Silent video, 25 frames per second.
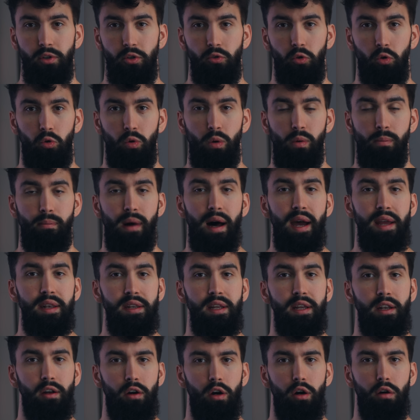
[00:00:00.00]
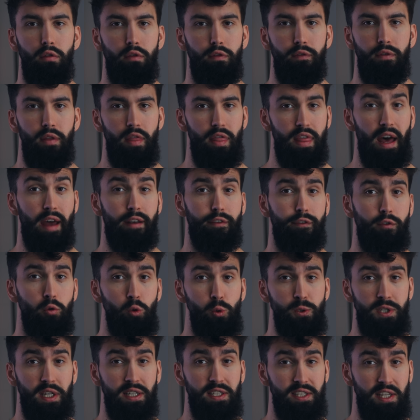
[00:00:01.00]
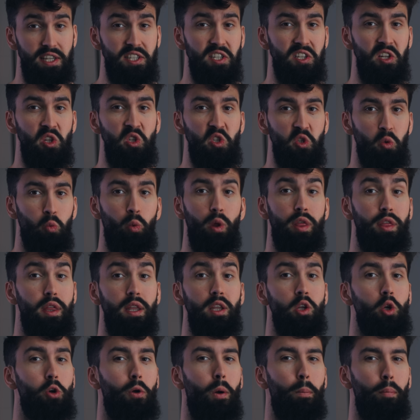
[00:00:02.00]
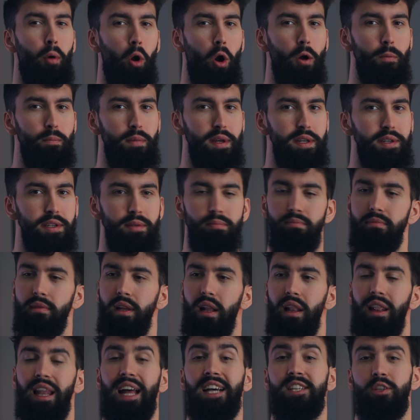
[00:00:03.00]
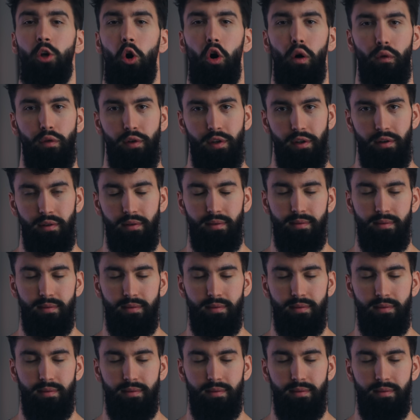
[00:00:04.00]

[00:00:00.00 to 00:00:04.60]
you're reminded of that food's existence within your apartment less often.